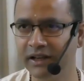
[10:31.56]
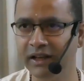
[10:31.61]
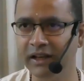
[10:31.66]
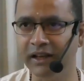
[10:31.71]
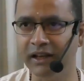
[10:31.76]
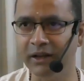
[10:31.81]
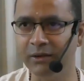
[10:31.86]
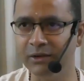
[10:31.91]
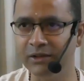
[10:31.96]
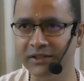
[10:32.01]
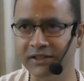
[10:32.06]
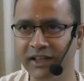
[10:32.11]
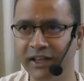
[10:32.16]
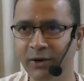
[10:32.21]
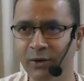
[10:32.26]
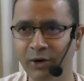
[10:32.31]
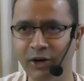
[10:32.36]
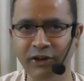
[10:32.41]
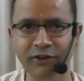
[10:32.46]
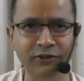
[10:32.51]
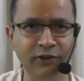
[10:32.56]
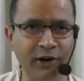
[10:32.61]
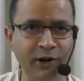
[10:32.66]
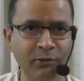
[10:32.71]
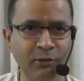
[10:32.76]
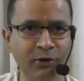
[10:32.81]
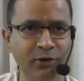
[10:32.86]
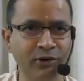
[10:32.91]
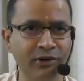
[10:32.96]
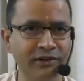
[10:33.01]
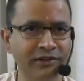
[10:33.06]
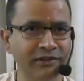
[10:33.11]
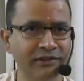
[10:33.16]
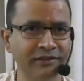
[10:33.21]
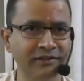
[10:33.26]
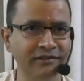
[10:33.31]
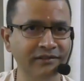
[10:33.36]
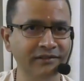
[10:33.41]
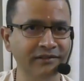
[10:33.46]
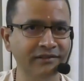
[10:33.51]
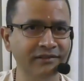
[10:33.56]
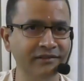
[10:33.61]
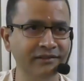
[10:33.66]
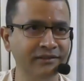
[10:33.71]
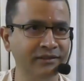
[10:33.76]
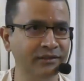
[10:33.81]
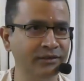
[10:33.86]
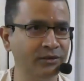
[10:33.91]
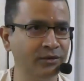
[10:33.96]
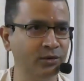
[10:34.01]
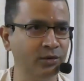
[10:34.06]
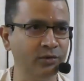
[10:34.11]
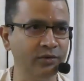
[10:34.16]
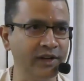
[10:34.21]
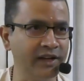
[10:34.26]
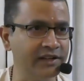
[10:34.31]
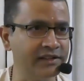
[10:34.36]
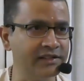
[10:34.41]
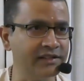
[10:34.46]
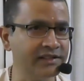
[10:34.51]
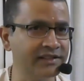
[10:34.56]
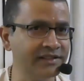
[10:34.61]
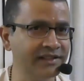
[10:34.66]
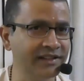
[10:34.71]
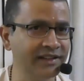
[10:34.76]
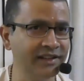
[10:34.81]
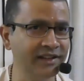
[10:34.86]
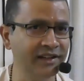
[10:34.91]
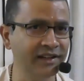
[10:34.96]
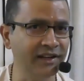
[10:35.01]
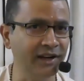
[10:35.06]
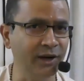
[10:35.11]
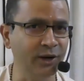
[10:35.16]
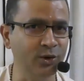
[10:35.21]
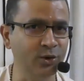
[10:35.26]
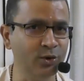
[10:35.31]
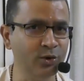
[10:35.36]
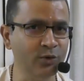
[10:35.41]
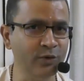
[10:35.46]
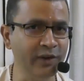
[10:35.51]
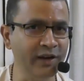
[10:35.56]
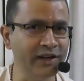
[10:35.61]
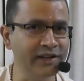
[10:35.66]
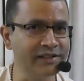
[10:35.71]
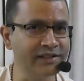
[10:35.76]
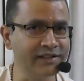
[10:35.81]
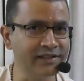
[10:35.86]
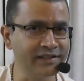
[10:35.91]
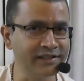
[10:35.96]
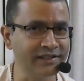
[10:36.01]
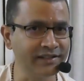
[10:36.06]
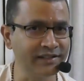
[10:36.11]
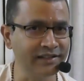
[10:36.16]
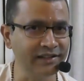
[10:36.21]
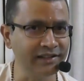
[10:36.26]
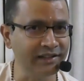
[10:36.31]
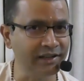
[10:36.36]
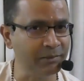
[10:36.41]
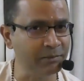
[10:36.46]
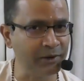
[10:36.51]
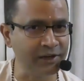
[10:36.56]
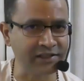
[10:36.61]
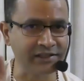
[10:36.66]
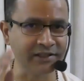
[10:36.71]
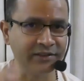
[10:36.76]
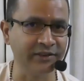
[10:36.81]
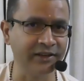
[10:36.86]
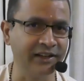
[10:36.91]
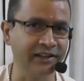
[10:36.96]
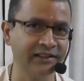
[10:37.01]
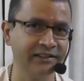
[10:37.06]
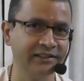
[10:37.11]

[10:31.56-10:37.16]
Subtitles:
he was there only for about 2 weeks. In 2 weeks, he passed away.